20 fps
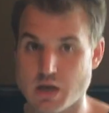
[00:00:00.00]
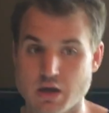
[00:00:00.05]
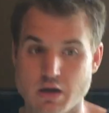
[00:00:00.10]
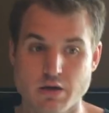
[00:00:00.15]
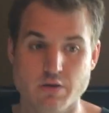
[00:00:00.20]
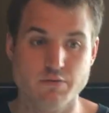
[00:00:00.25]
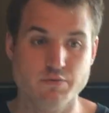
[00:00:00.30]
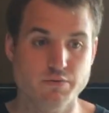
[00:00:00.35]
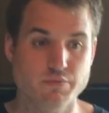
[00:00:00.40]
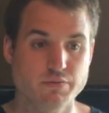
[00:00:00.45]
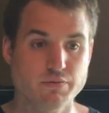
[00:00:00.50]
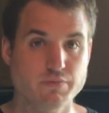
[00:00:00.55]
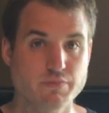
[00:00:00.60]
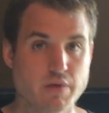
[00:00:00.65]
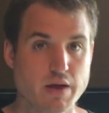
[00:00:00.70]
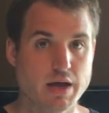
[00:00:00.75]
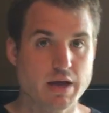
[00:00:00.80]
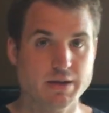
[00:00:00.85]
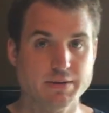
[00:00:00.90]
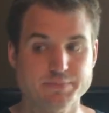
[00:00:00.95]
of
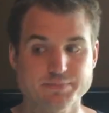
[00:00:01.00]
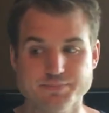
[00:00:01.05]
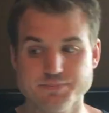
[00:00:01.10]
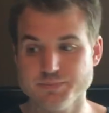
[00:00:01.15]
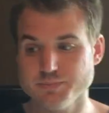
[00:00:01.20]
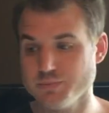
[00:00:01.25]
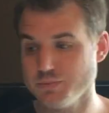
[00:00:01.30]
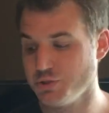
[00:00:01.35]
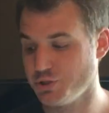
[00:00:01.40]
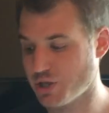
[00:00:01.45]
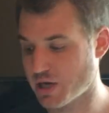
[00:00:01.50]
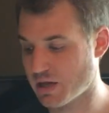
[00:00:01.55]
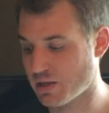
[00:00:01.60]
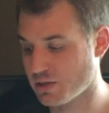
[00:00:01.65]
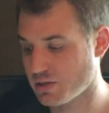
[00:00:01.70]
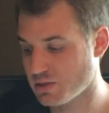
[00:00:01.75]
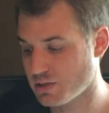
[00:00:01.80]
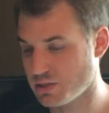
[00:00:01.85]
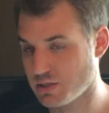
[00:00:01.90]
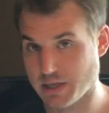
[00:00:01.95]

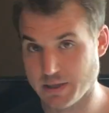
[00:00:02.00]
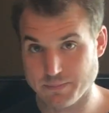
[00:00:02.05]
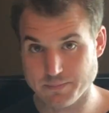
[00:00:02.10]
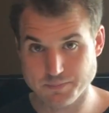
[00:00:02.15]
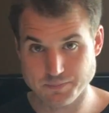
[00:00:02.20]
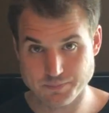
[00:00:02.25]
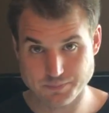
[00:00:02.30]
jealousy.